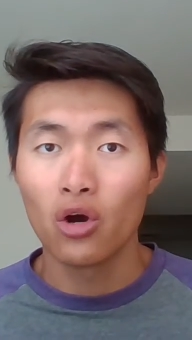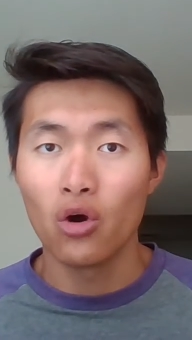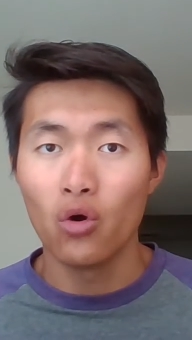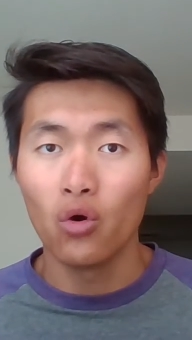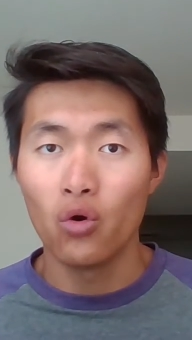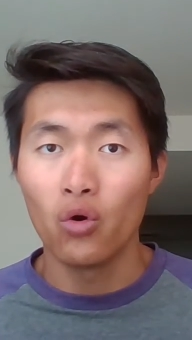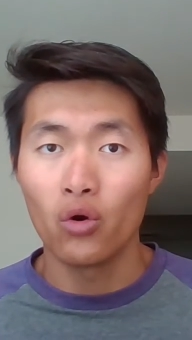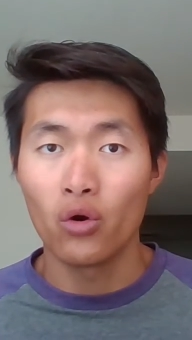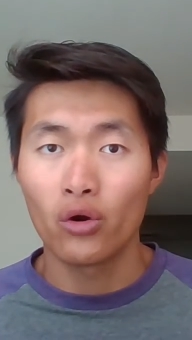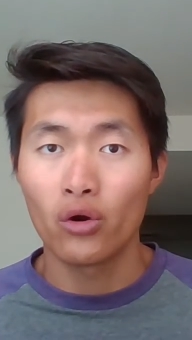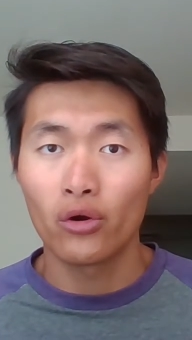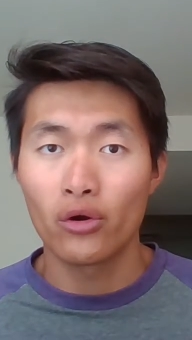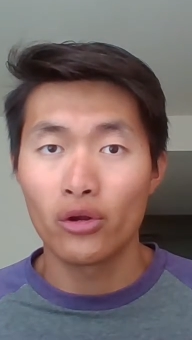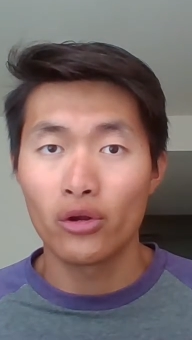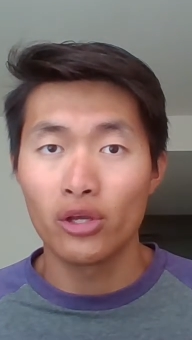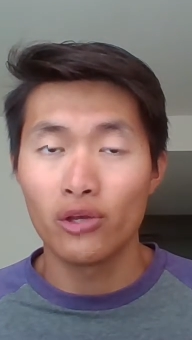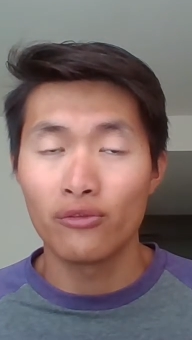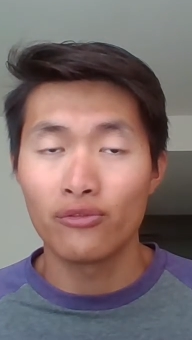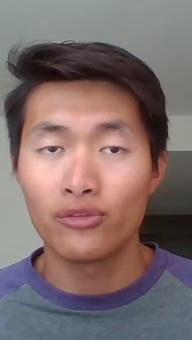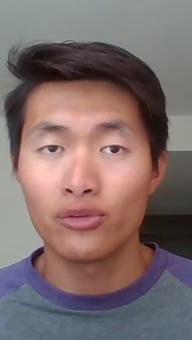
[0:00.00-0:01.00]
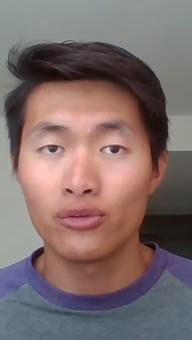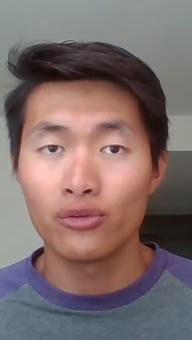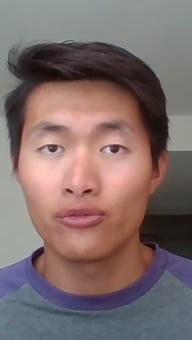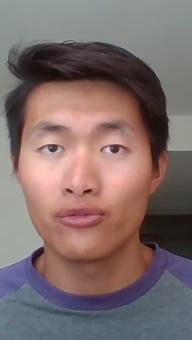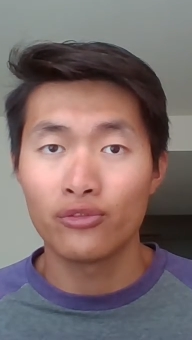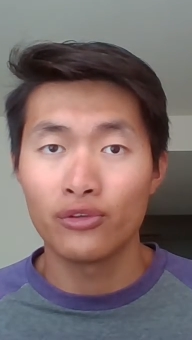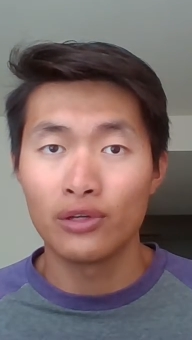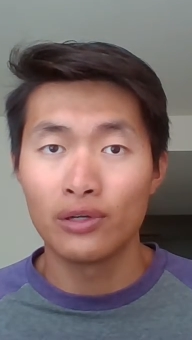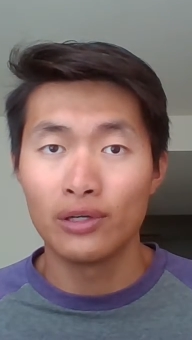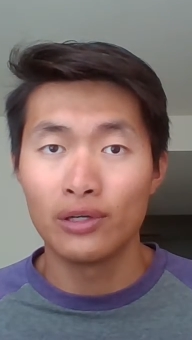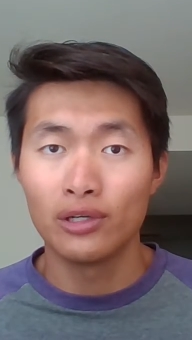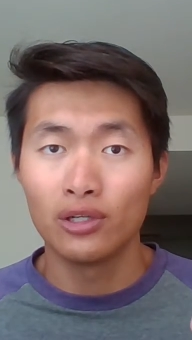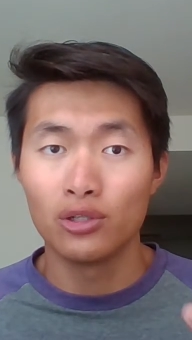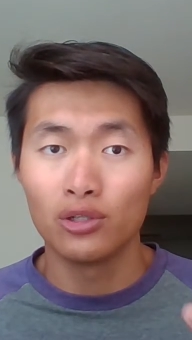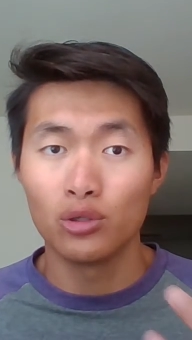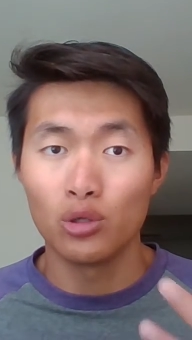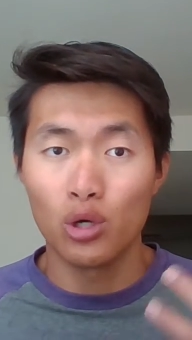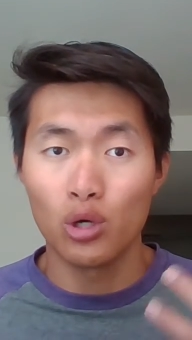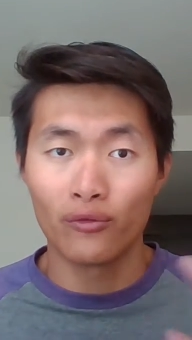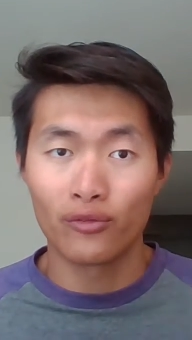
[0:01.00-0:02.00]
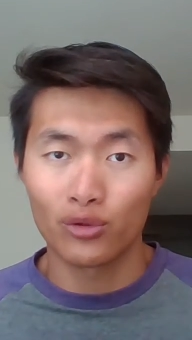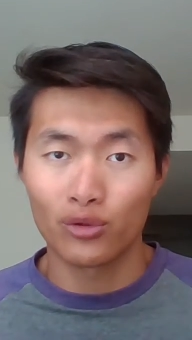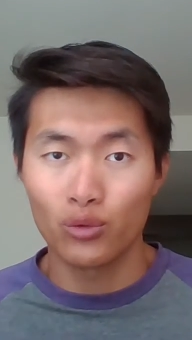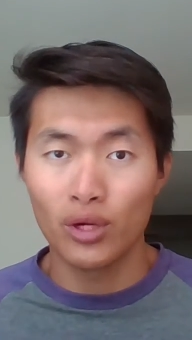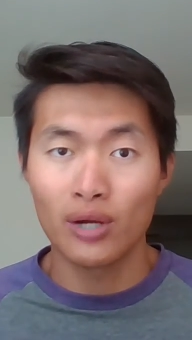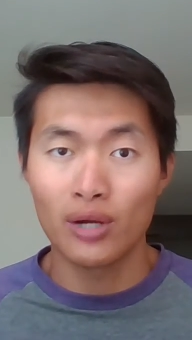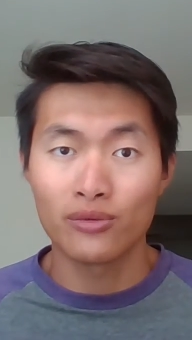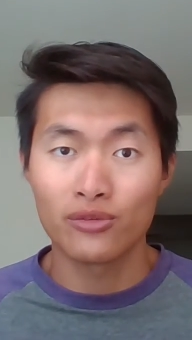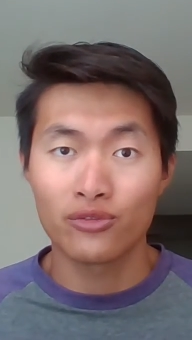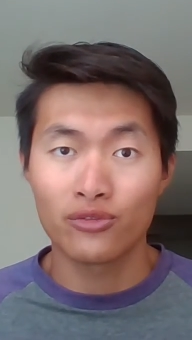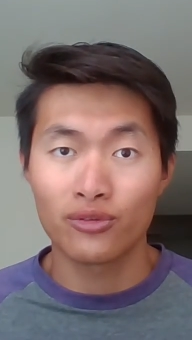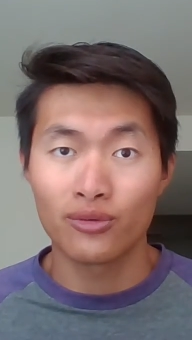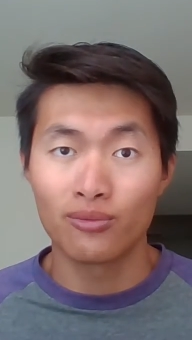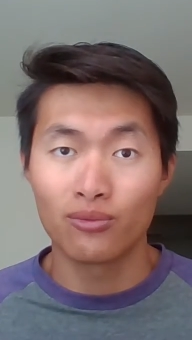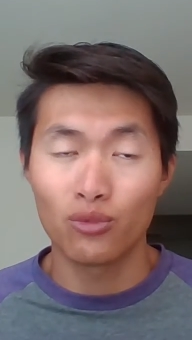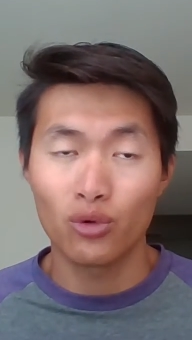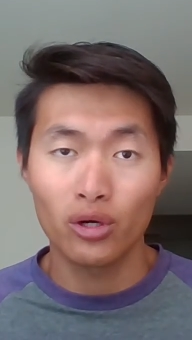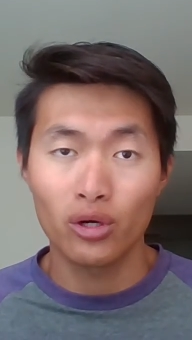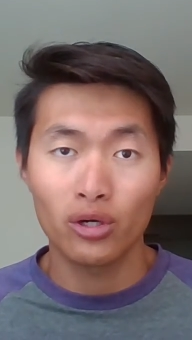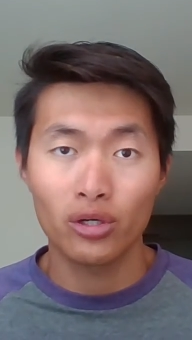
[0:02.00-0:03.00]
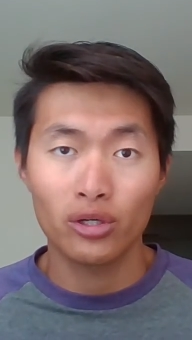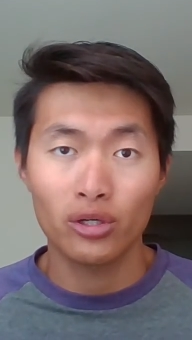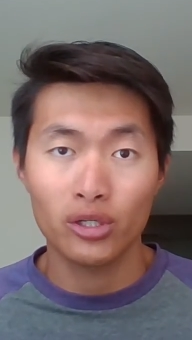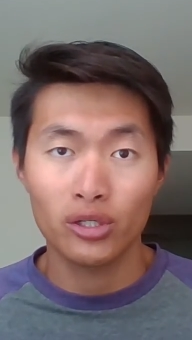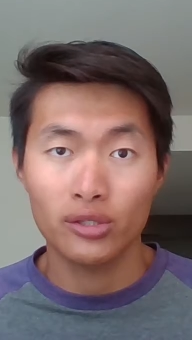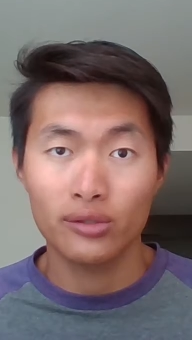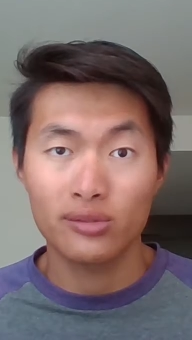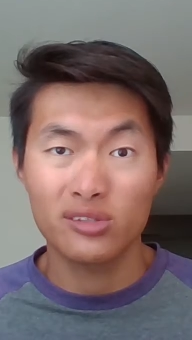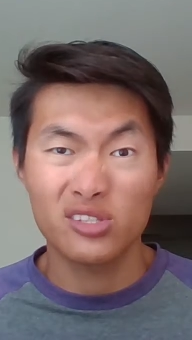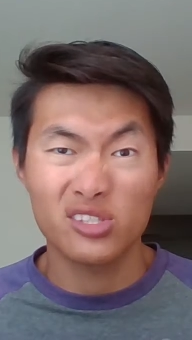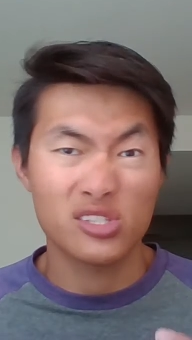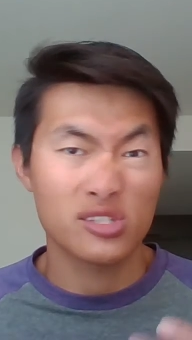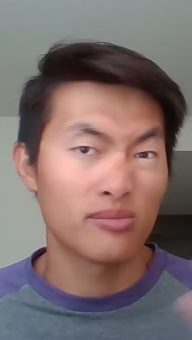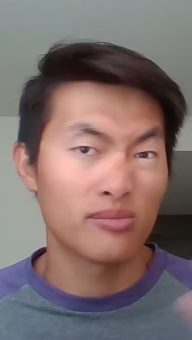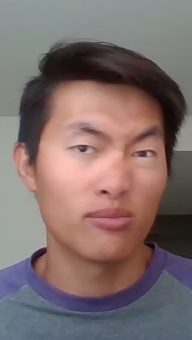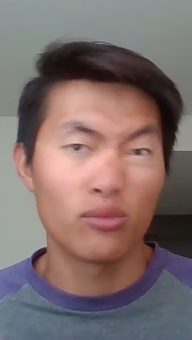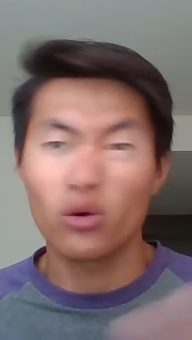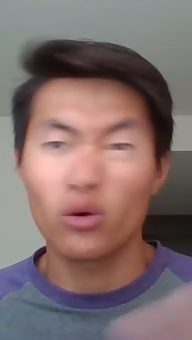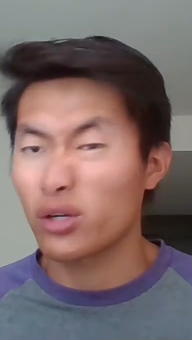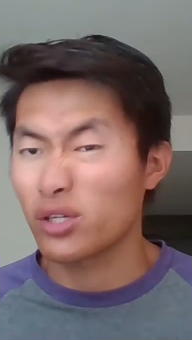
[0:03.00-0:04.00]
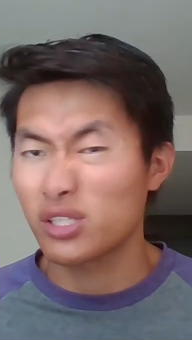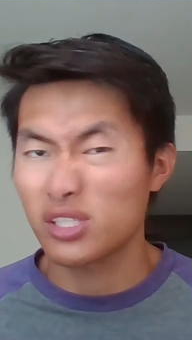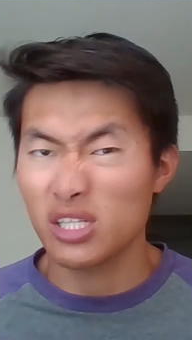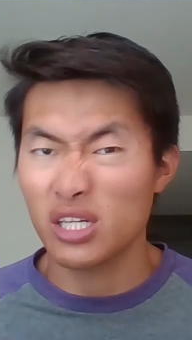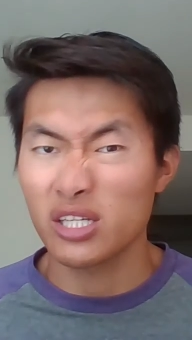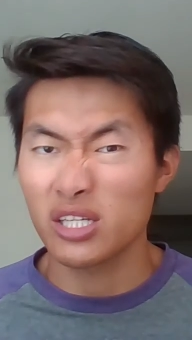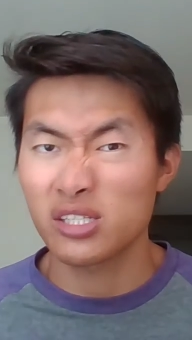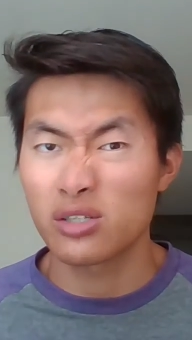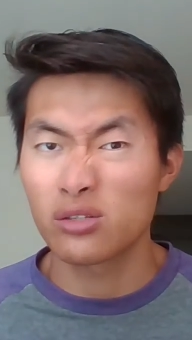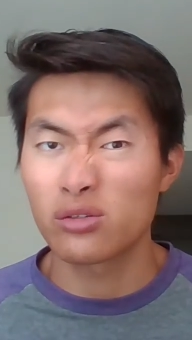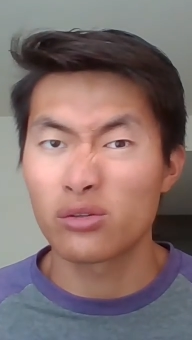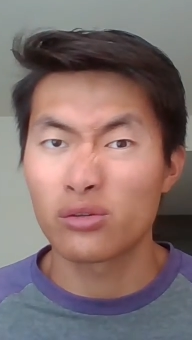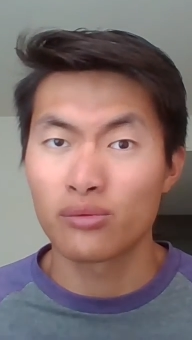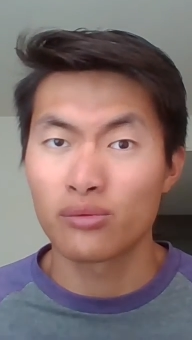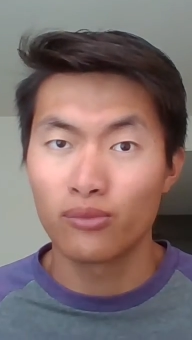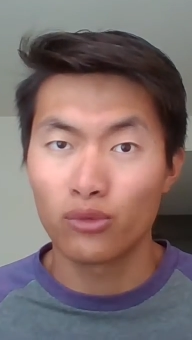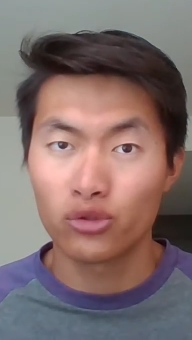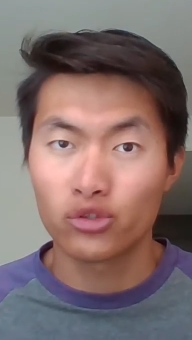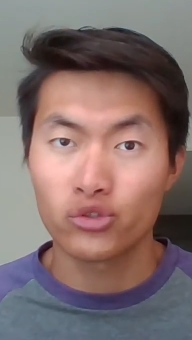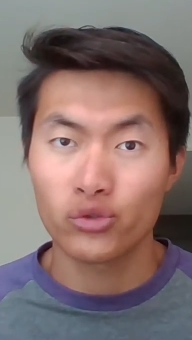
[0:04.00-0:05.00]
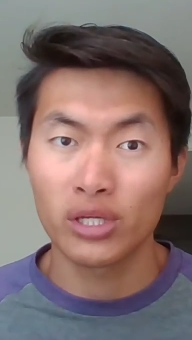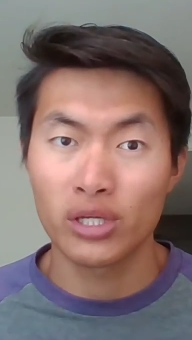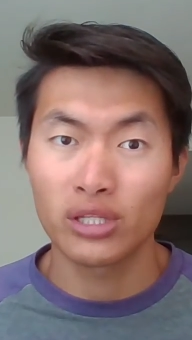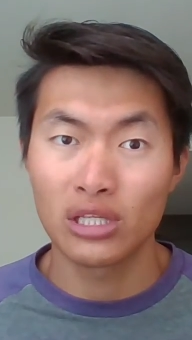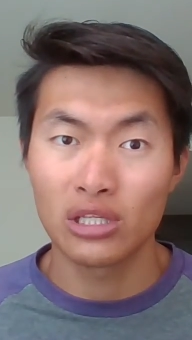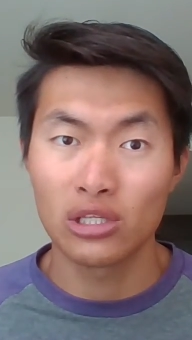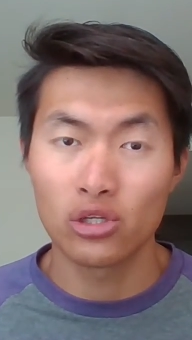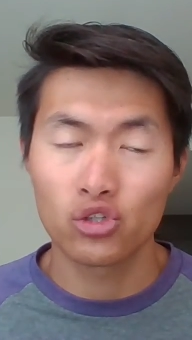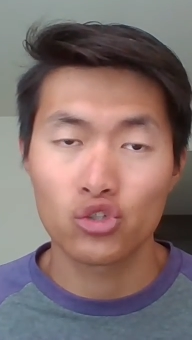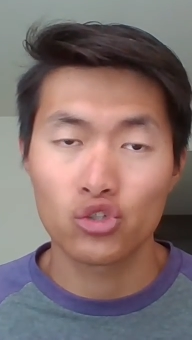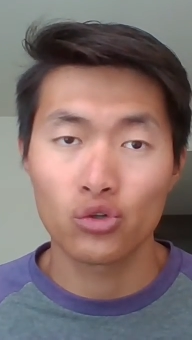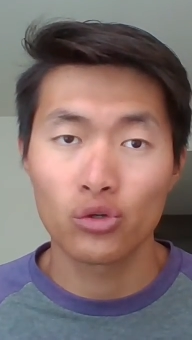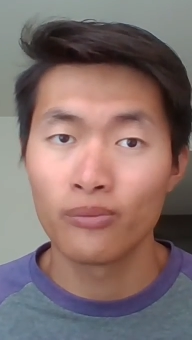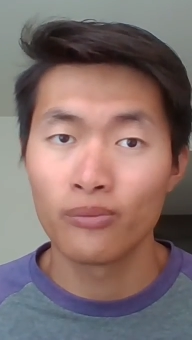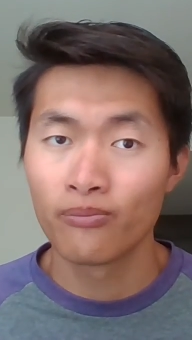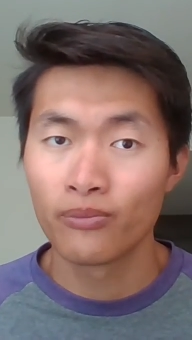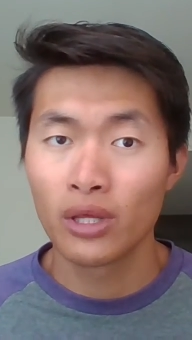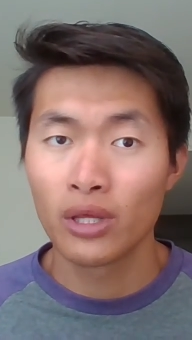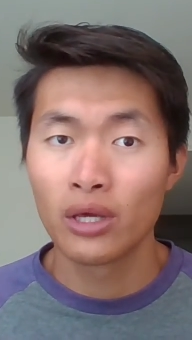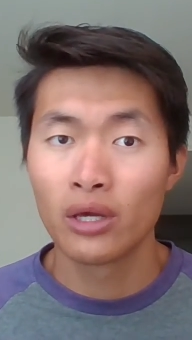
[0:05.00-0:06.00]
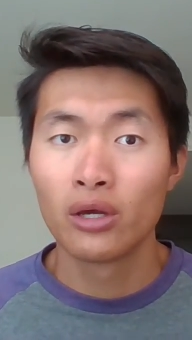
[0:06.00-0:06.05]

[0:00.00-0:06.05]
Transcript: or if you feel overwhelmed from work, just more exhausted or more drained than usual,